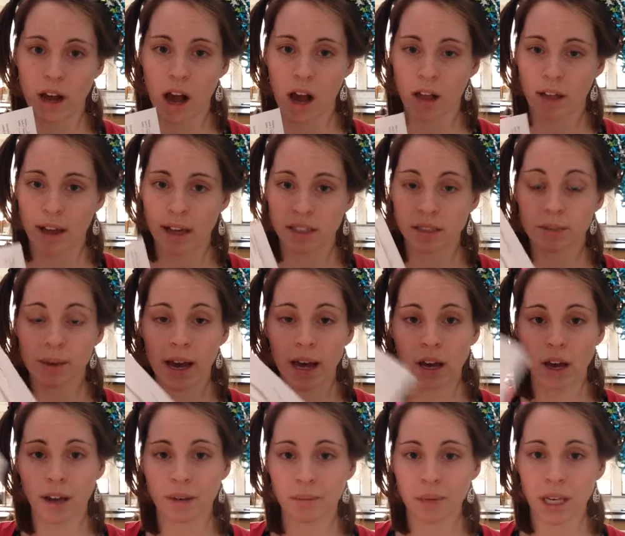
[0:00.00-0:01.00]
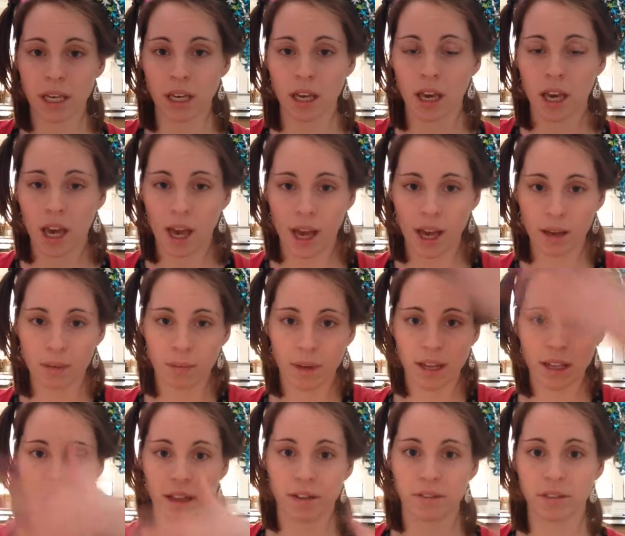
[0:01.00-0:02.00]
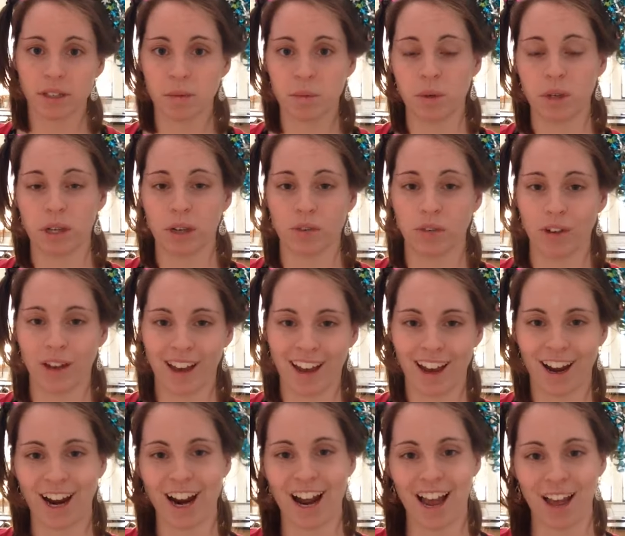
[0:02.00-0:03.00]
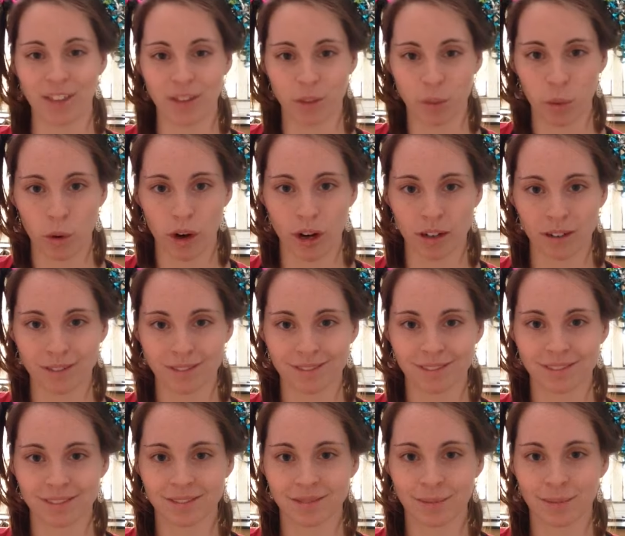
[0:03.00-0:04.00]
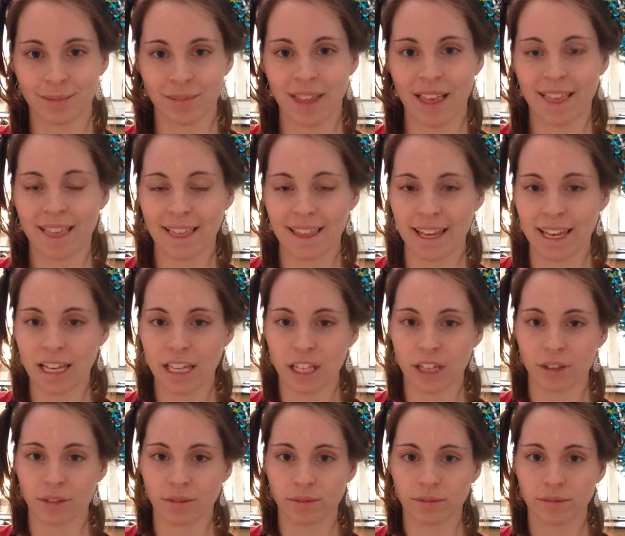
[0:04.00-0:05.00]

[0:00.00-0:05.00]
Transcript: All eyes back on me and my lovely beautiful hair at the board. Thank you.